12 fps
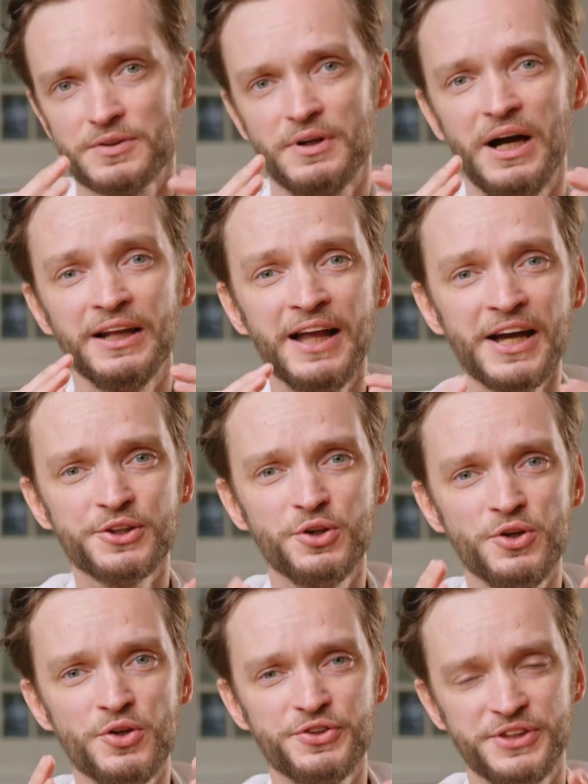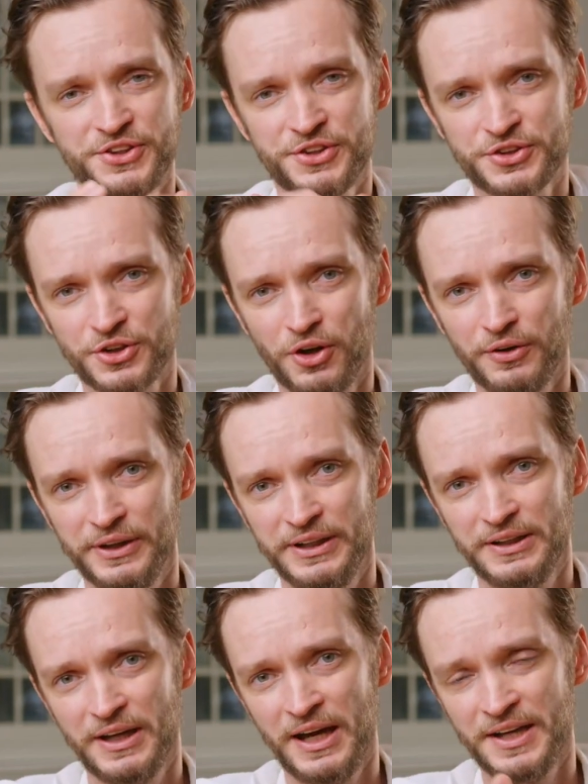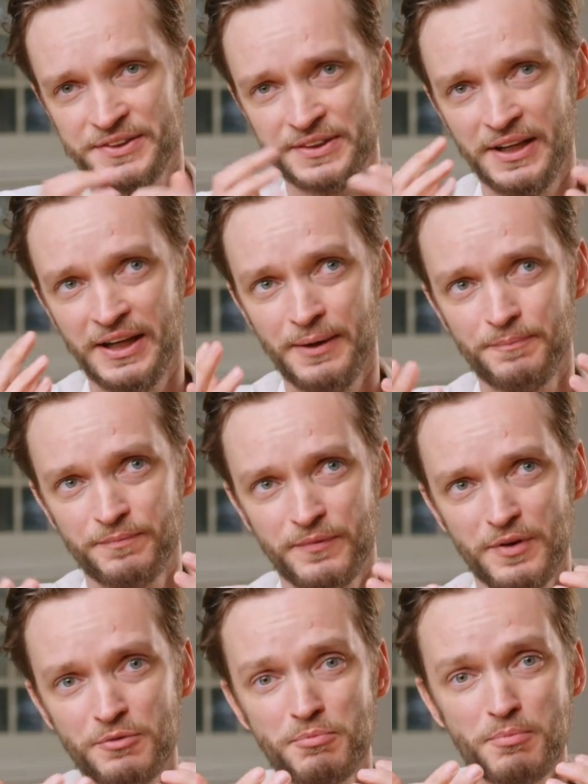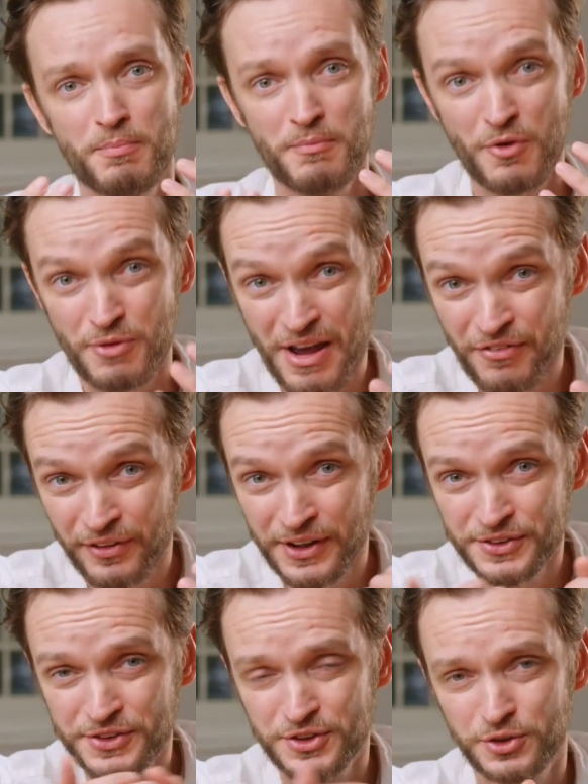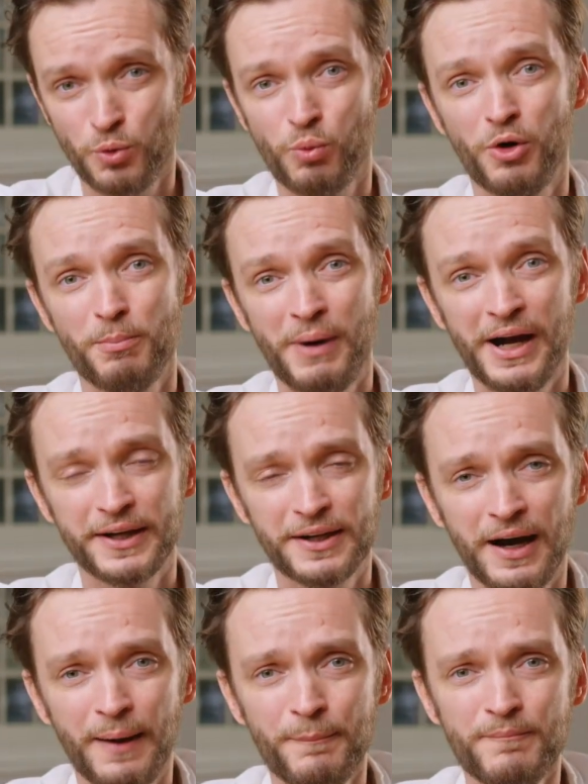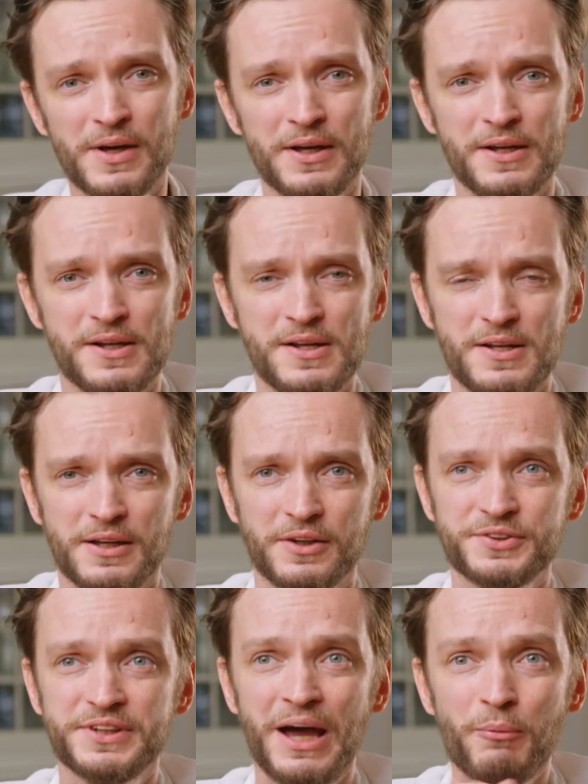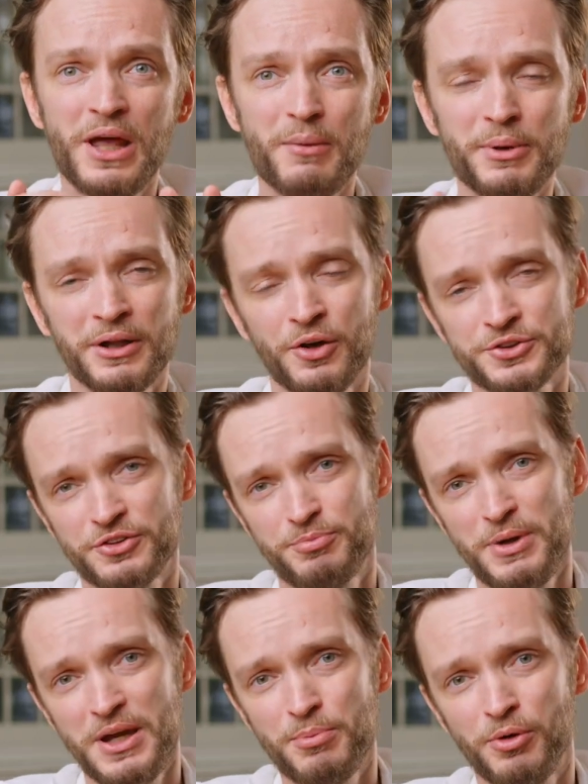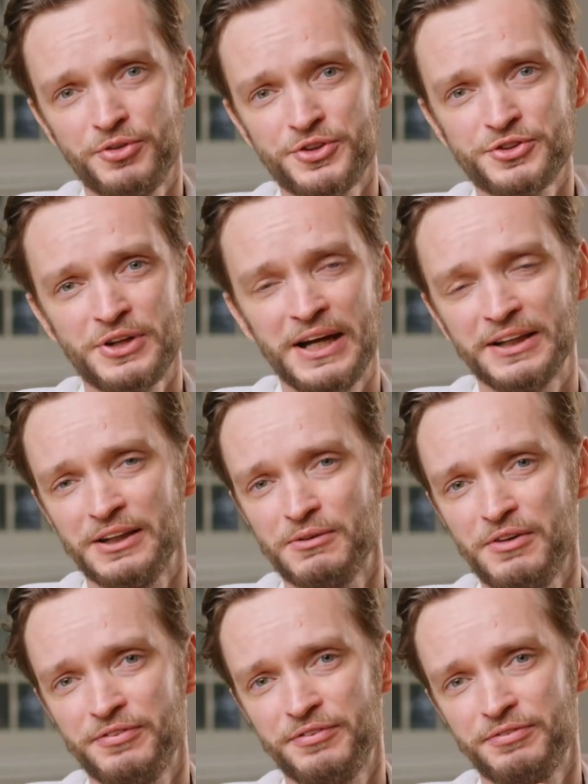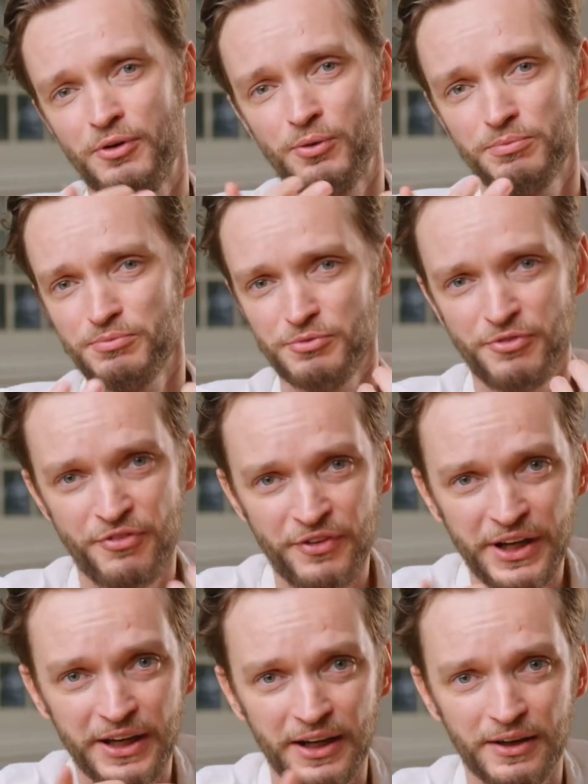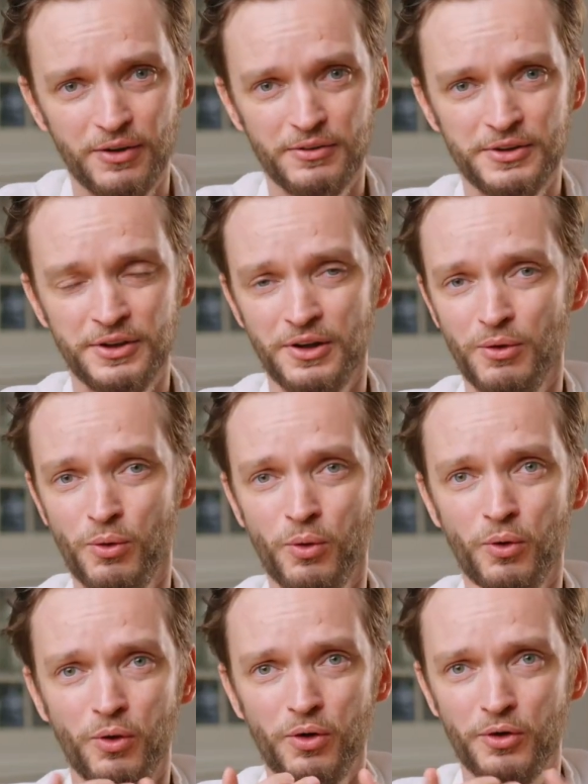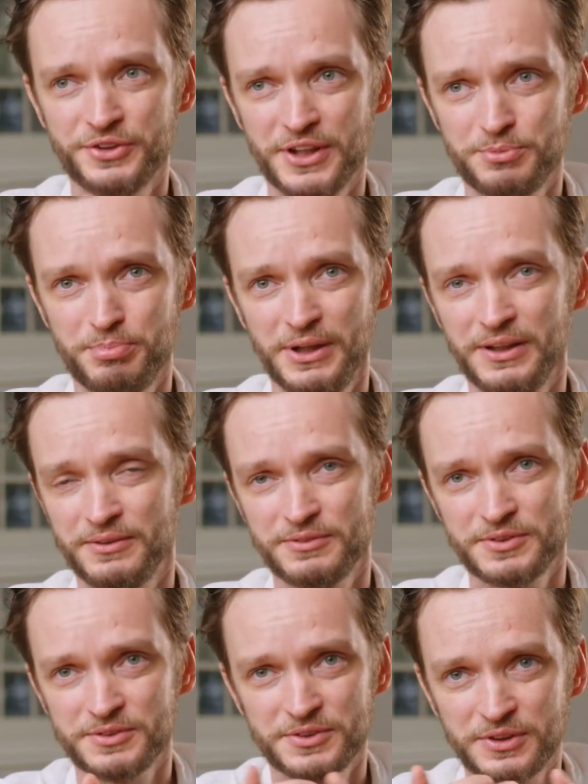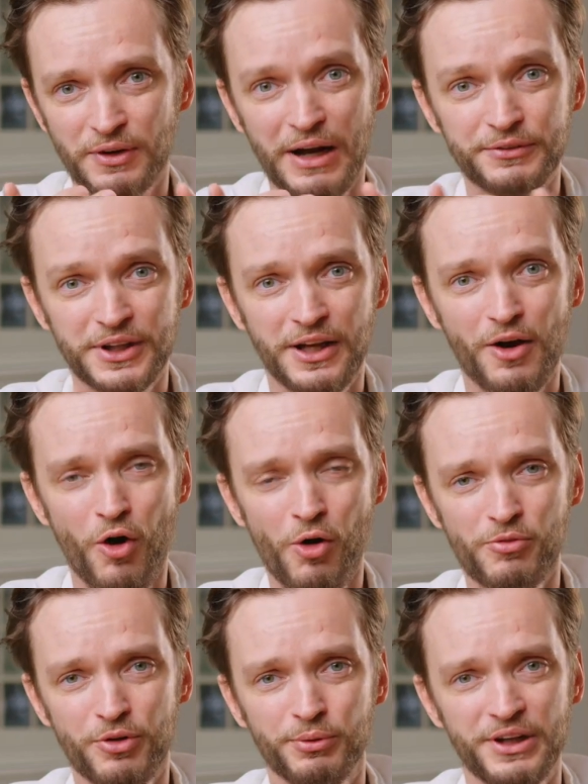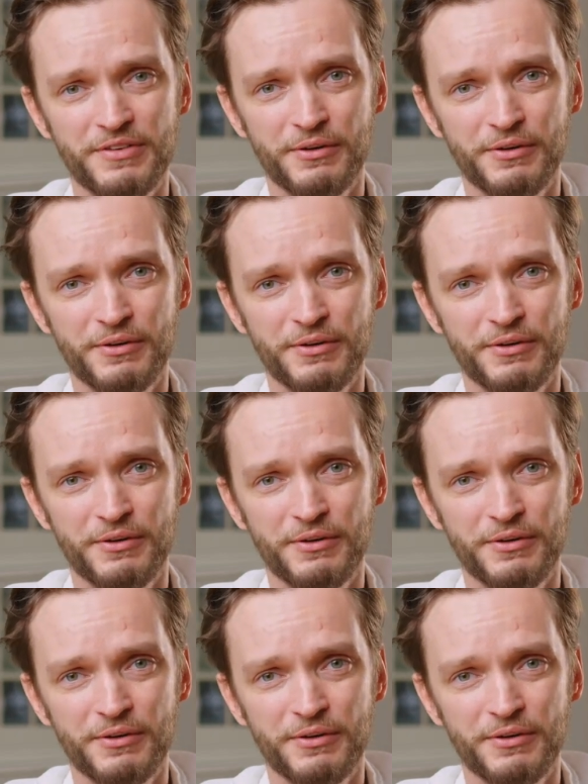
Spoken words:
I like to use this story as a reference to what might come, because there will be lots of people struggling with fear, or just being grounded at home for whatever